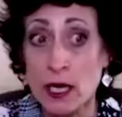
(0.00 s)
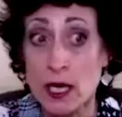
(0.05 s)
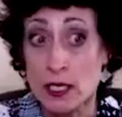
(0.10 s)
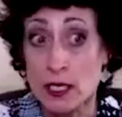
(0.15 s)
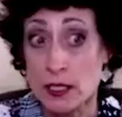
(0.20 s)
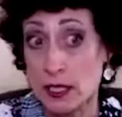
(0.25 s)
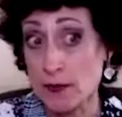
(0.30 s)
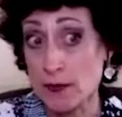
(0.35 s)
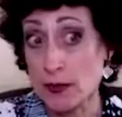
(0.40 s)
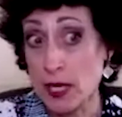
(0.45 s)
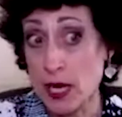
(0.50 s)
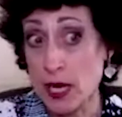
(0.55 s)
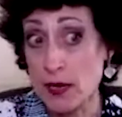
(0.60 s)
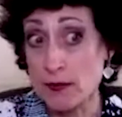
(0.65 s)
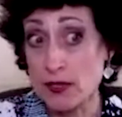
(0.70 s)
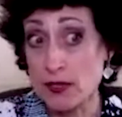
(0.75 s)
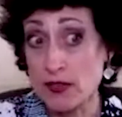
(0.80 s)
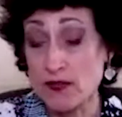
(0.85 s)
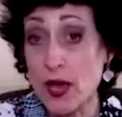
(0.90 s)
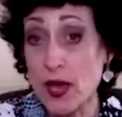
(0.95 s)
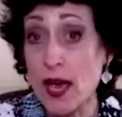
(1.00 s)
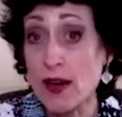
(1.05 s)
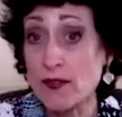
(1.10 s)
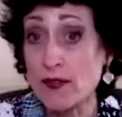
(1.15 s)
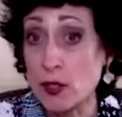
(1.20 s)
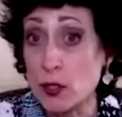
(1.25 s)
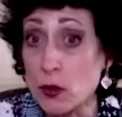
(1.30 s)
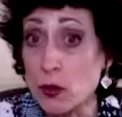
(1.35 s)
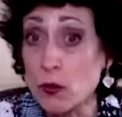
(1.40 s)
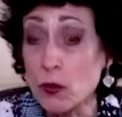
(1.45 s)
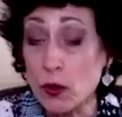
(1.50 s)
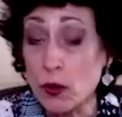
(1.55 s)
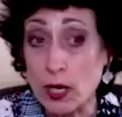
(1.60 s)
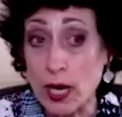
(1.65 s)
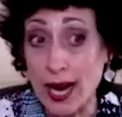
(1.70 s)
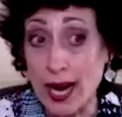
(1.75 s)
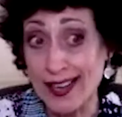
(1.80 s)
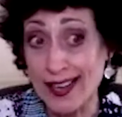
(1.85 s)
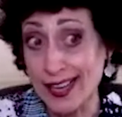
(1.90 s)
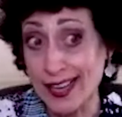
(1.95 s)
Sometimes if you have a newer
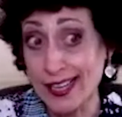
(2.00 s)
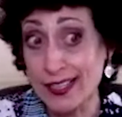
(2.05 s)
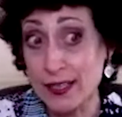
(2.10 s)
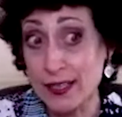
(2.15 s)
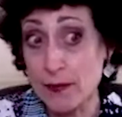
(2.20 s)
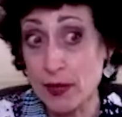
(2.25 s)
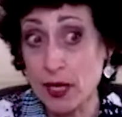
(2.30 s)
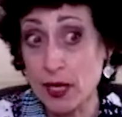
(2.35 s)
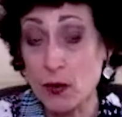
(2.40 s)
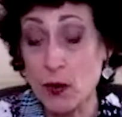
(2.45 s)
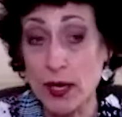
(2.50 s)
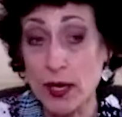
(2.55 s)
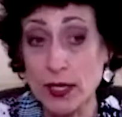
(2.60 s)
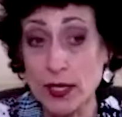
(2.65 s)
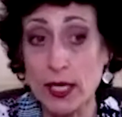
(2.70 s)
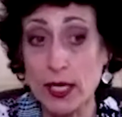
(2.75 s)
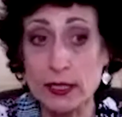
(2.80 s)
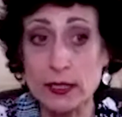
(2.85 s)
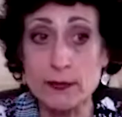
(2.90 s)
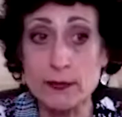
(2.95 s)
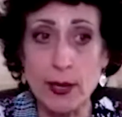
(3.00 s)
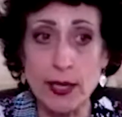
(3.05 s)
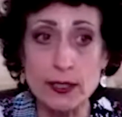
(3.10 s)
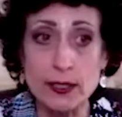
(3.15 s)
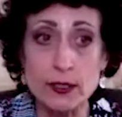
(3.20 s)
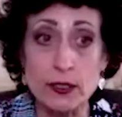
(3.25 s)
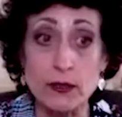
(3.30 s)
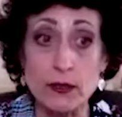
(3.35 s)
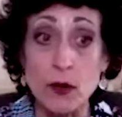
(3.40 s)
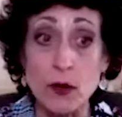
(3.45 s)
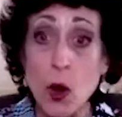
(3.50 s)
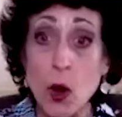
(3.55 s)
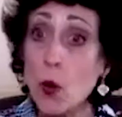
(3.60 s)
car, that can be quite expensive.